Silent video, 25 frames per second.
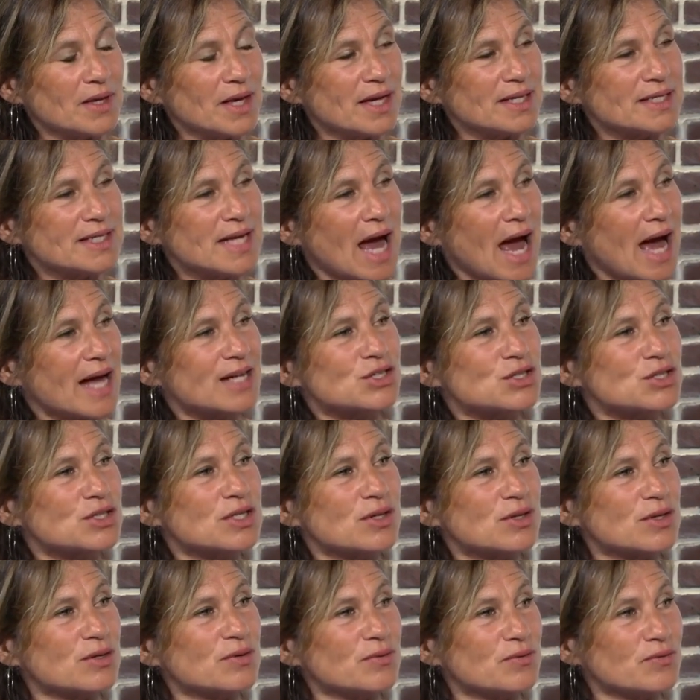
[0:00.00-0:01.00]
attached
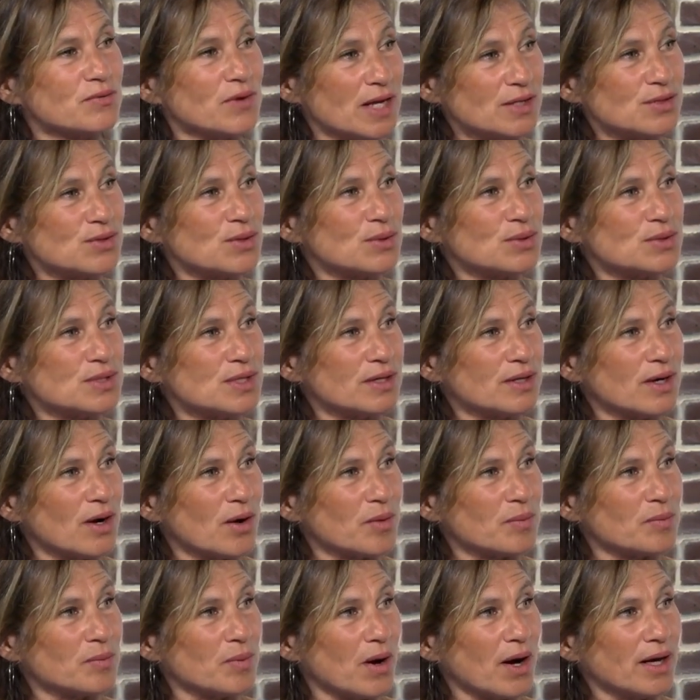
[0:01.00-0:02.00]
to the vessels in
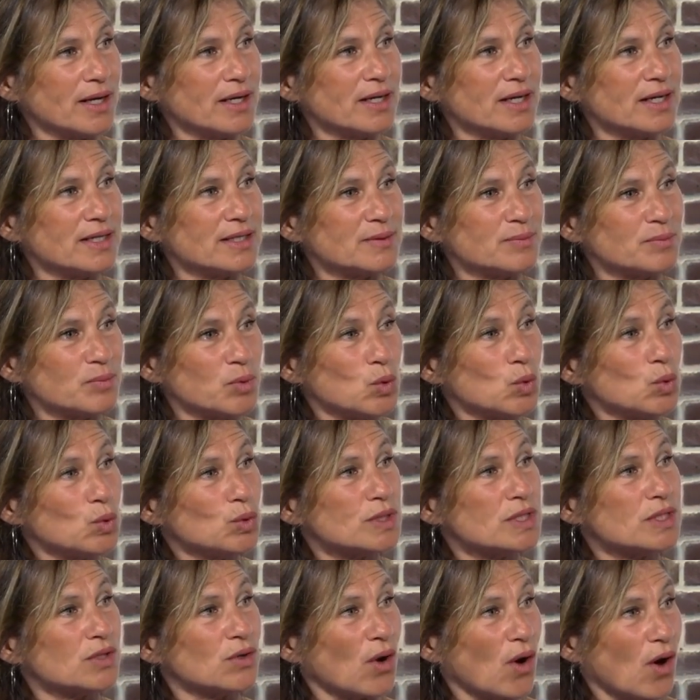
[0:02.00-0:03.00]
our body, it
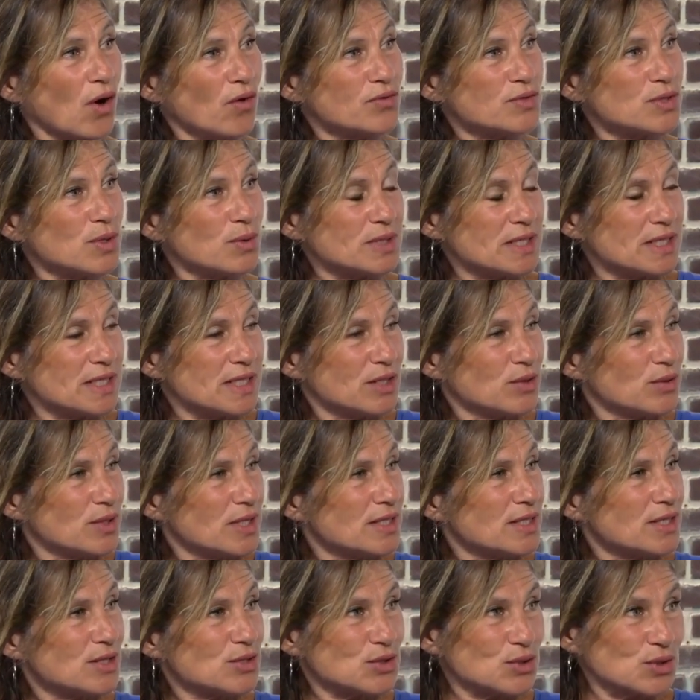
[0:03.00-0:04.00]
pulls it off so it
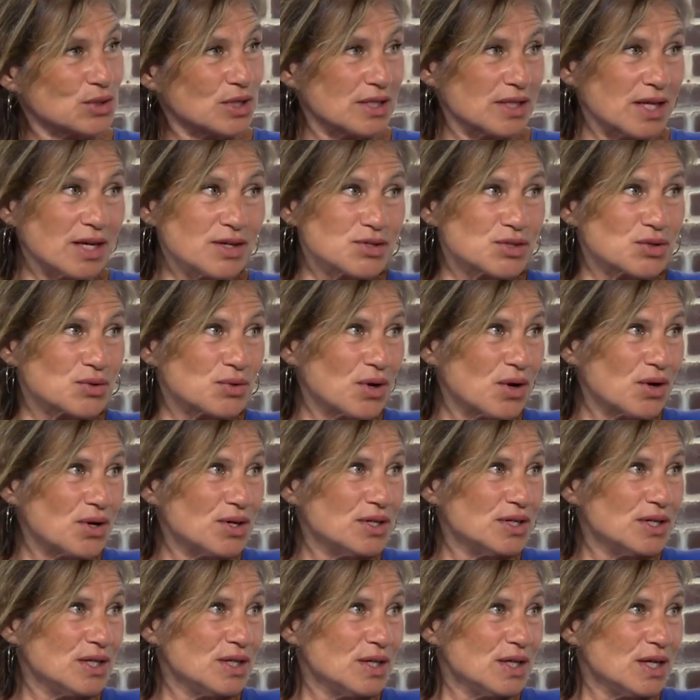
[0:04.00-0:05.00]
decreases your cholesterol.
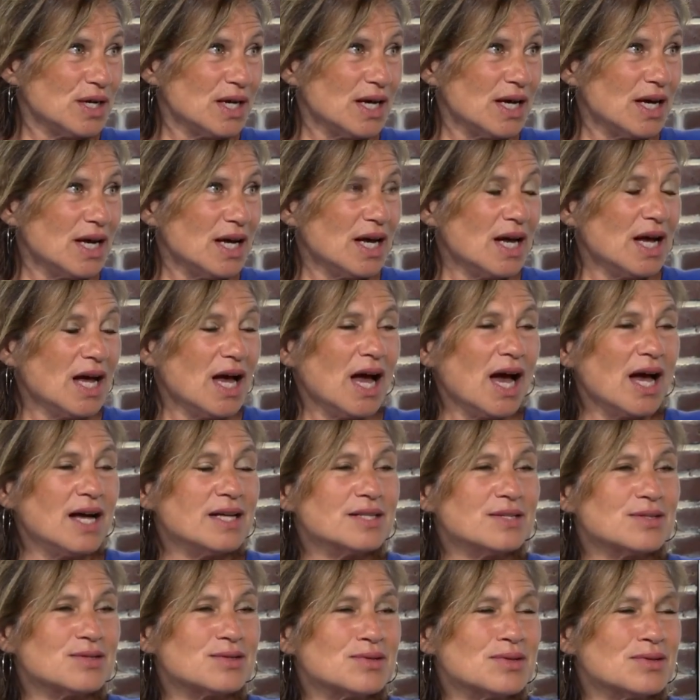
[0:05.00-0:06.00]

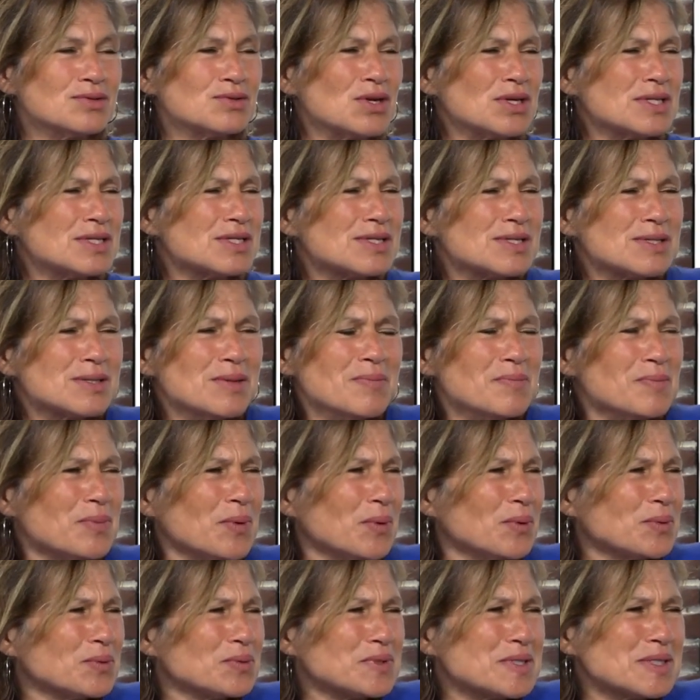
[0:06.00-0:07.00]
And just
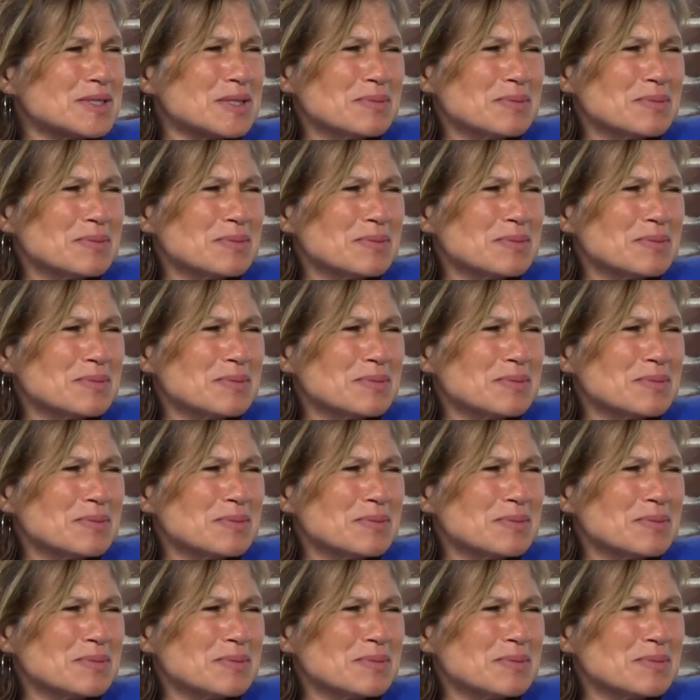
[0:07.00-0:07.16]
simple.